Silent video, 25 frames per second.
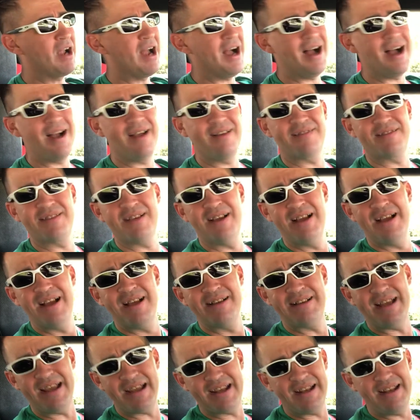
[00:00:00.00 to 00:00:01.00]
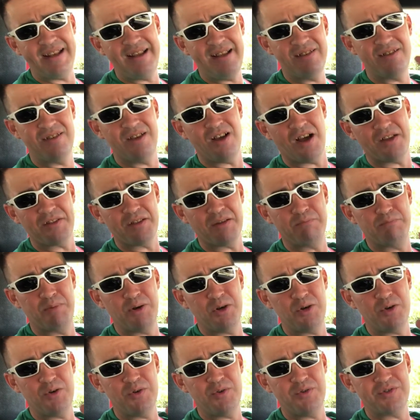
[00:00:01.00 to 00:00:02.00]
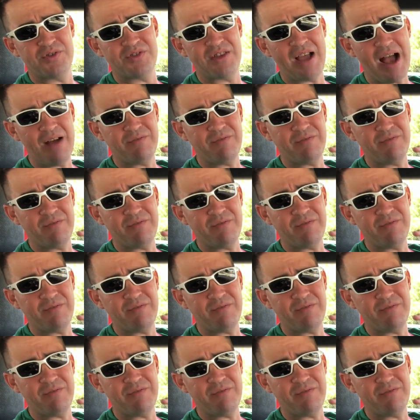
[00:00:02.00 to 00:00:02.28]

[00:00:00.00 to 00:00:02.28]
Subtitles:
guys, take it easy on the booze.